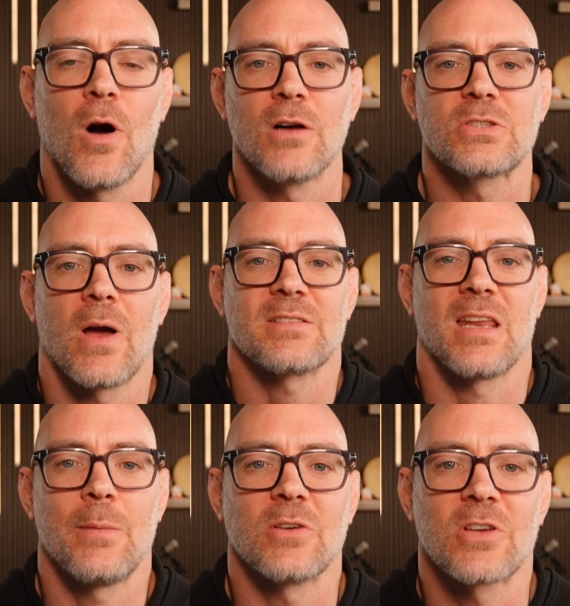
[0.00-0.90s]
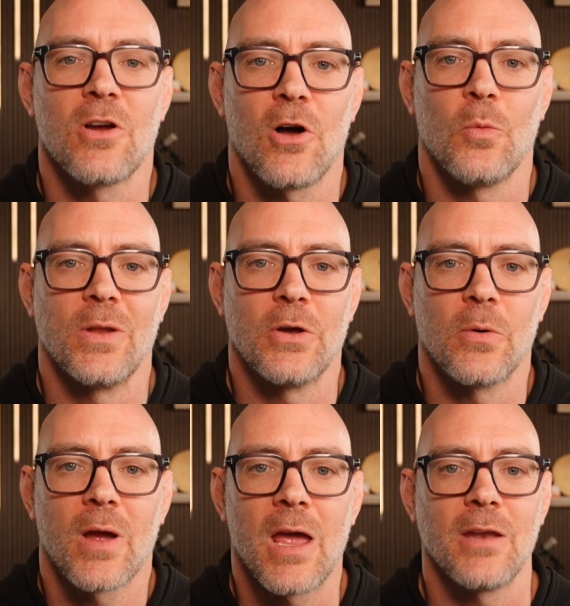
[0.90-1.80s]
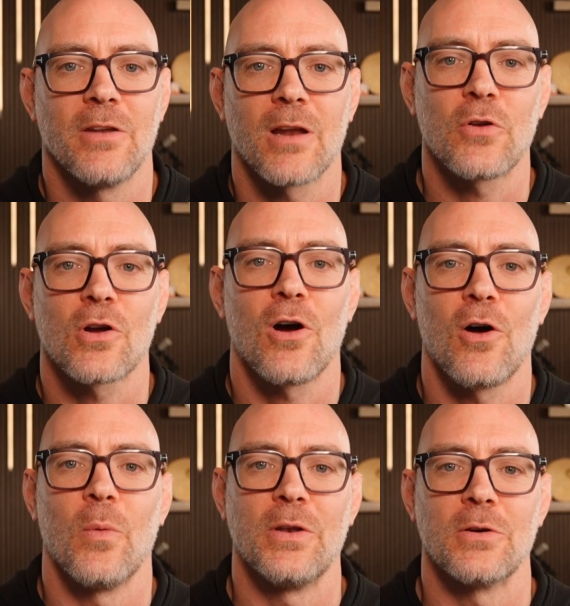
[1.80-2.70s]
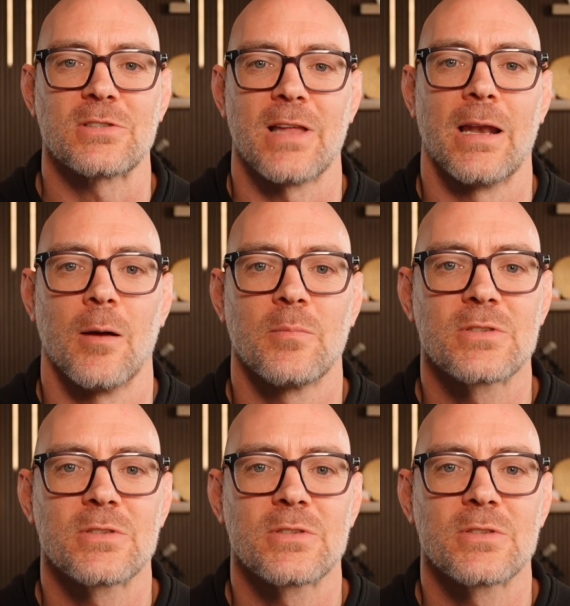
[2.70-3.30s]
also has an emails and call window and none of your call windows line up?